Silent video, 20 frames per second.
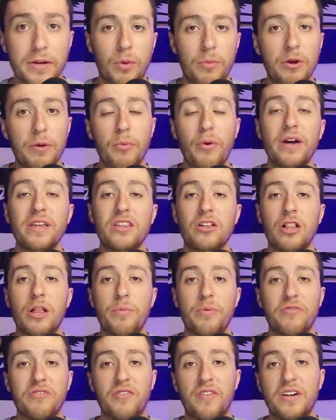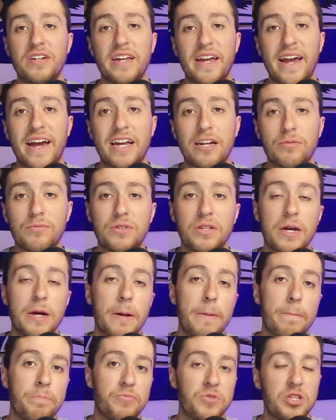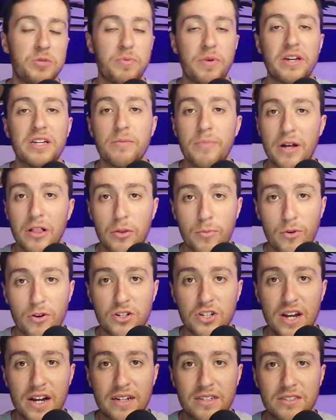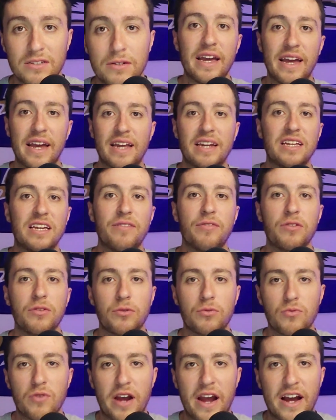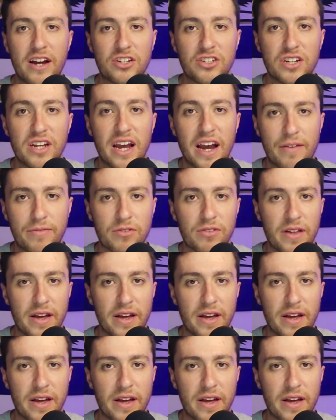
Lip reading: So I'm going to play the clip of Devonte Adams speaking about Lamar Jackson and give you a little reaction after